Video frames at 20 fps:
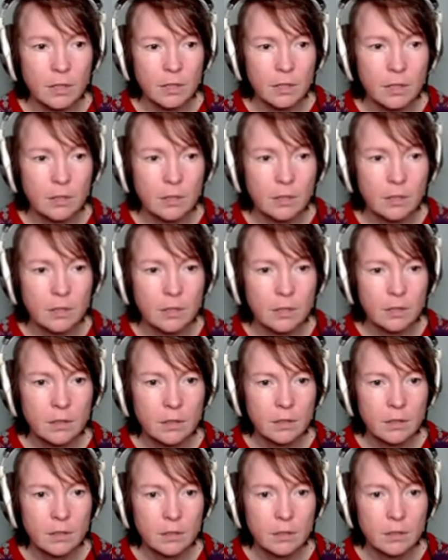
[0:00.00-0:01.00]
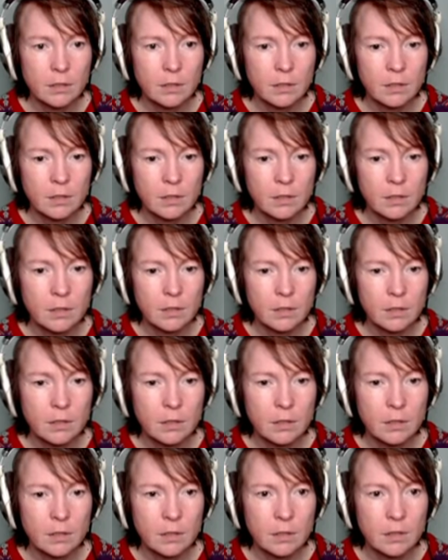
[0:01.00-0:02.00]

No one is speaking in this clip.